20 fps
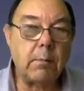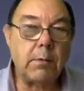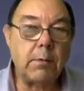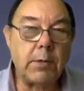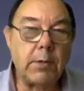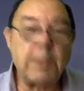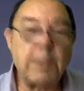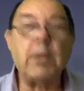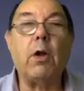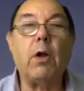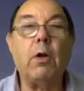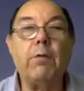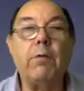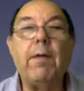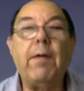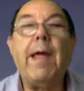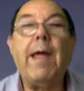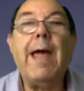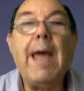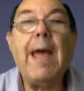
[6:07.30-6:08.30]
dissolve
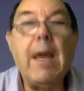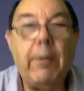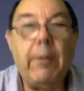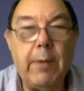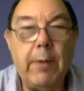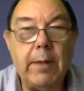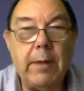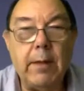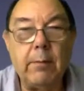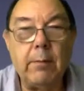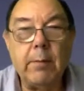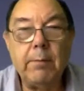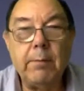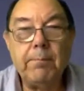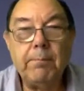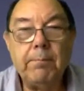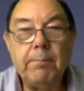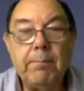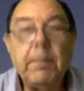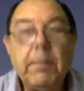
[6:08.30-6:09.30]
air in them.
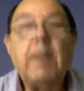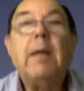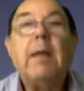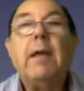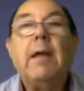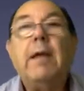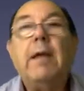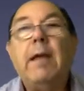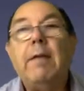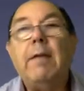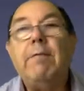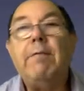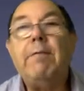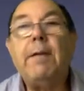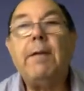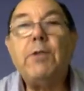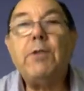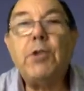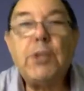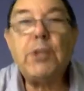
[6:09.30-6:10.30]
If
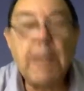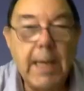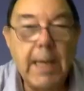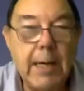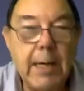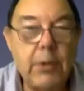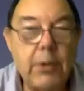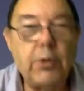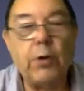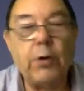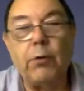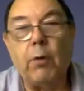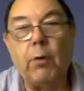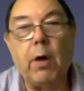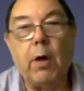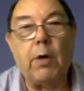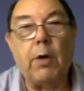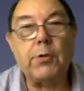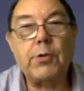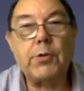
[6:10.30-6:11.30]
vegetation
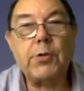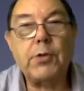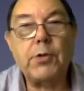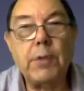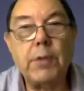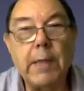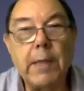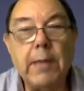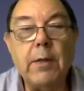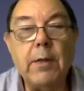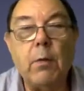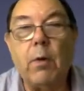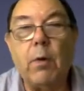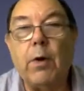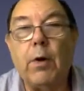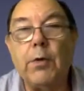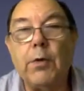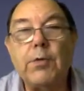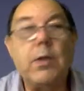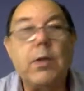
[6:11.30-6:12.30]
rots in the
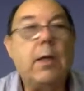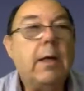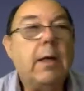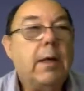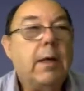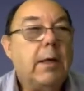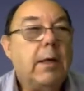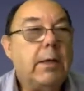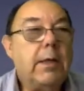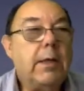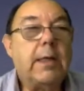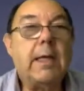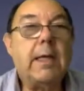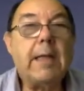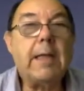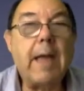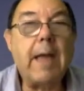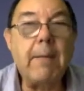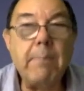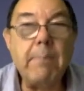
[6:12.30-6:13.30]
water, you can
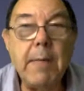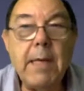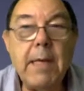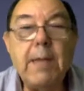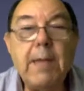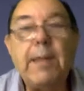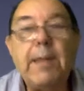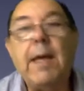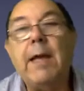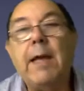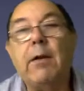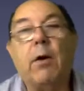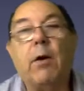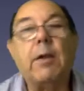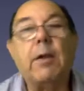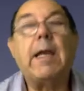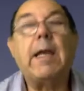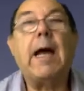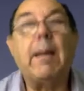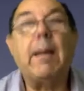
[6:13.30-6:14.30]
get methane
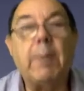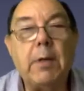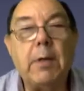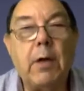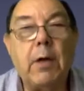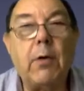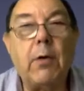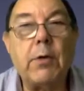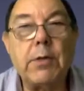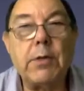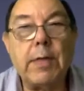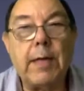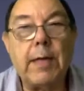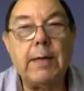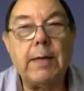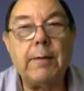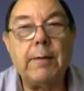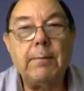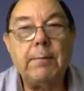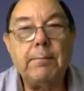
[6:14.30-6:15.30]
or carbon dioxide.